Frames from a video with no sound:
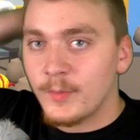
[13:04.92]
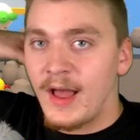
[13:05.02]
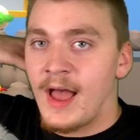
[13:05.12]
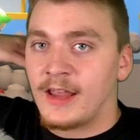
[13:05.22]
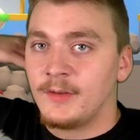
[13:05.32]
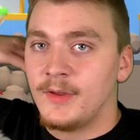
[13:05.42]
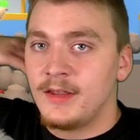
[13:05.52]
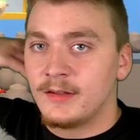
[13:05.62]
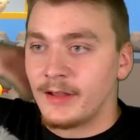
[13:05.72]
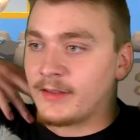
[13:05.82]
behind
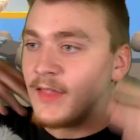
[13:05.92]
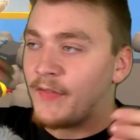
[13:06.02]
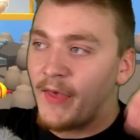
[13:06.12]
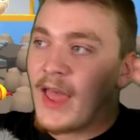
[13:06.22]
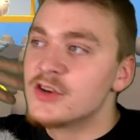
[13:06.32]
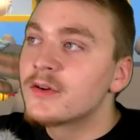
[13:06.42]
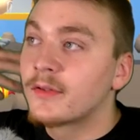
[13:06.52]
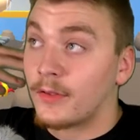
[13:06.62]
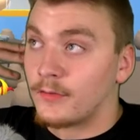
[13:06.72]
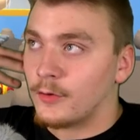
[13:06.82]
me, like not the entrance
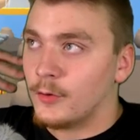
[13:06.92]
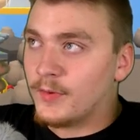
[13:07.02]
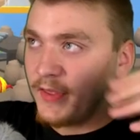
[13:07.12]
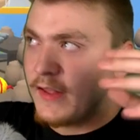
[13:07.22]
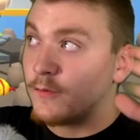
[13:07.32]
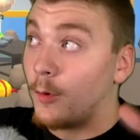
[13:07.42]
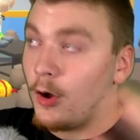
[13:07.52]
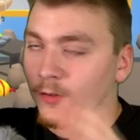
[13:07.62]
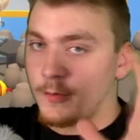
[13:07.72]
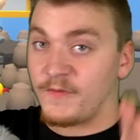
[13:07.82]
to the room, but these
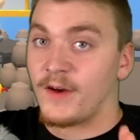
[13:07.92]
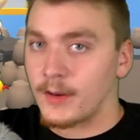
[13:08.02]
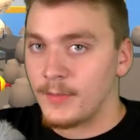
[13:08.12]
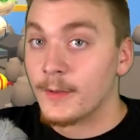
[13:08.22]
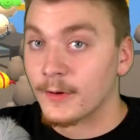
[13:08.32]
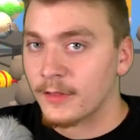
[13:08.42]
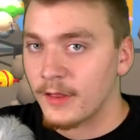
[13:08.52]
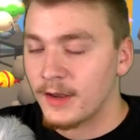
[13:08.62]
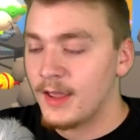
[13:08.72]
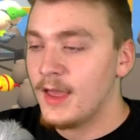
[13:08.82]
walls are fucking paper
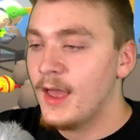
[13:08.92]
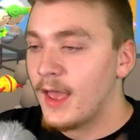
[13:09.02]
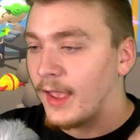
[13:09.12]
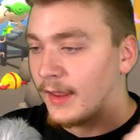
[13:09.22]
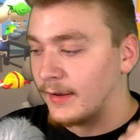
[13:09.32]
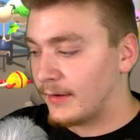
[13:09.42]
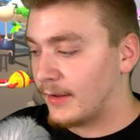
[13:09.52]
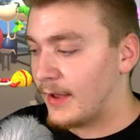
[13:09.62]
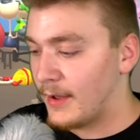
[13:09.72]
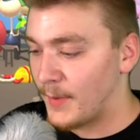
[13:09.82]
thin. And
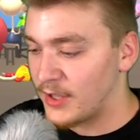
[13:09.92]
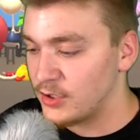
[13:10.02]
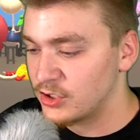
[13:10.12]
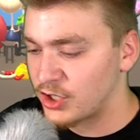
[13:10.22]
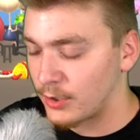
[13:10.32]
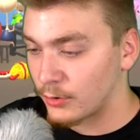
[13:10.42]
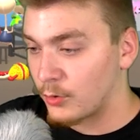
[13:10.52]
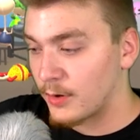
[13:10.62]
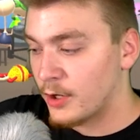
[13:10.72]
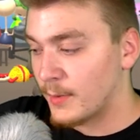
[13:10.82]
um, I usually try to
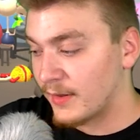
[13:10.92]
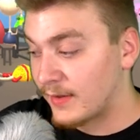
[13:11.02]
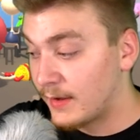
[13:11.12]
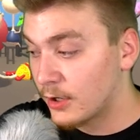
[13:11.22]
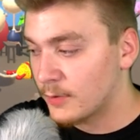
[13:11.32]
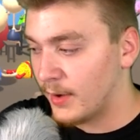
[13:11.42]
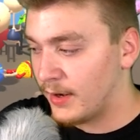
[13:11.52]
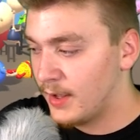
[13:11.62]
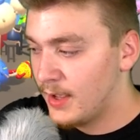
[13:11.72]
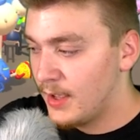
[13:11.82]
record, nobody's here,
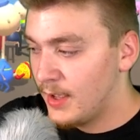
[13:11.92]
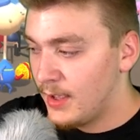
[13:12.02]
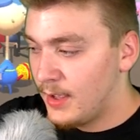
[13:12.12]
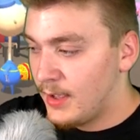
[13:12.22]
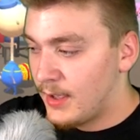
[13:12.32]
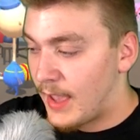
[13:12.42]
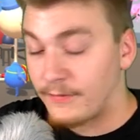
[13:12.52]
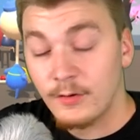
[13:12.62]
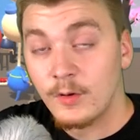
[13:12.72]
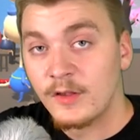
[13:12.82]
but
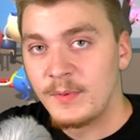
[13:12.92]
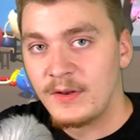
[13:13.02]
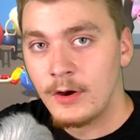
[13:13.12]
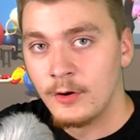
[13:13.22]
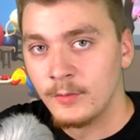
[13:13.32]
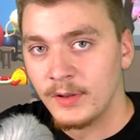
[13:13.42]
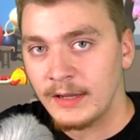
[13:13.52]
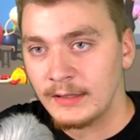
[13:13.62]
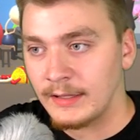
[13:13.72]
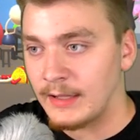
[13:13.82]
everyone's been home
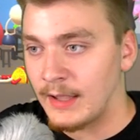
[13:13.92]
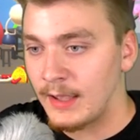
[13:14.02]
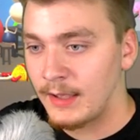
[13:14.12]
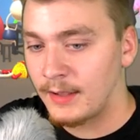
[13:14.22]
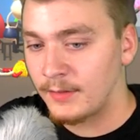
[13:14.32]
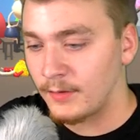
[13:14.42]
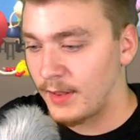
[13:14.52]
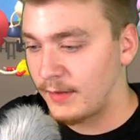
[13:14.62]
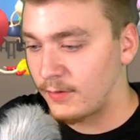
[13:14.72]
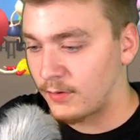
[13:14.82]
lately. So
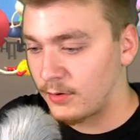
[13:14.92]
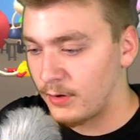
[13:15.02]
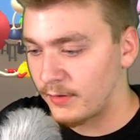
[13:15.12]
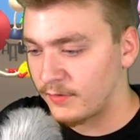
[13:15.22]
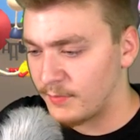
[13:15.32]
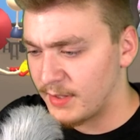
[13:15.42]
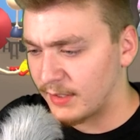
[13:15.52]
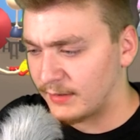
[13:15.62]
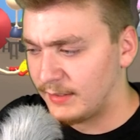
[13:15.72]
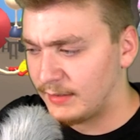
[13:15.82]
that's the cost of
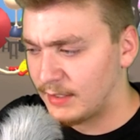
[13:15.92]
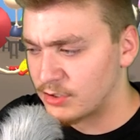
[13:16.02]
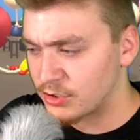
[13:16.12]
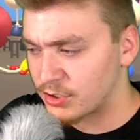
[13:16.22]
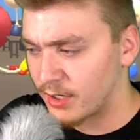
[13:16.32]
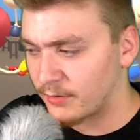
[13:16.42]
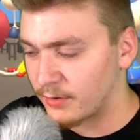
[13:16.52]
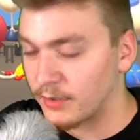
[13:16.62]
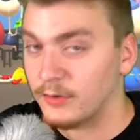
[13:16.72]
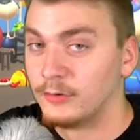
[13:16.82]
being a teenager trying to
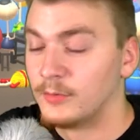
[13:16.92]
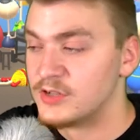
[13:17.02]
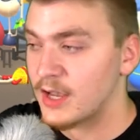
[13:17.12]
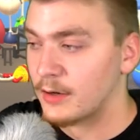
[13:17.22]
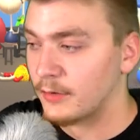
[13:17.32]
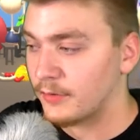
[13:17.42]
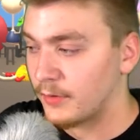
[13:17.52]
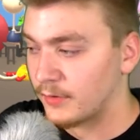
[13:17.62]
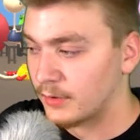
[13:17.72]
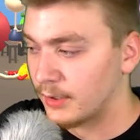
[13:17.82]
run a YouTube channel is
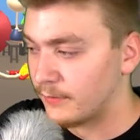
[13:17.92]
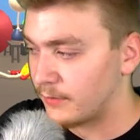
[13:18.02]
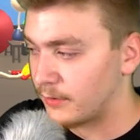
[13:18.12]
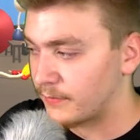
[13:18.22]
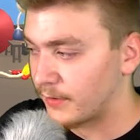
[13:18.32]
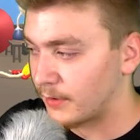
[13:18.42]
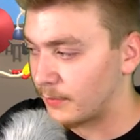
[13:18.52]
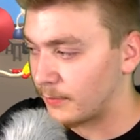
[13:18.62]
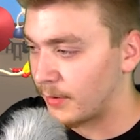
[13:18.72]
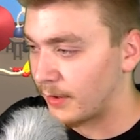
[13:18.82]
you still live with your
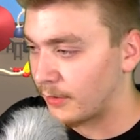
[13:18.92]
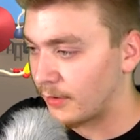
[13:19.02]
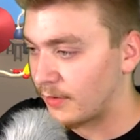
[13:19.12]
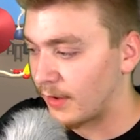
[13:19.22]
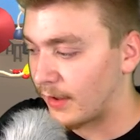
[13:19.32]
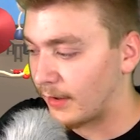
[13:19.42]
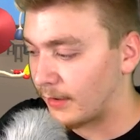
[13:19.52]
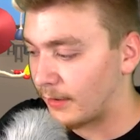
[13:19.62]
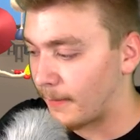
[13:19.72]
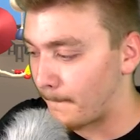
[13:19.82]
fucking parents
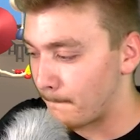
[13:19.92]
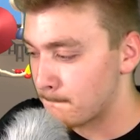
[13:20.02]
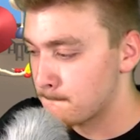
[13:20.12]
and um,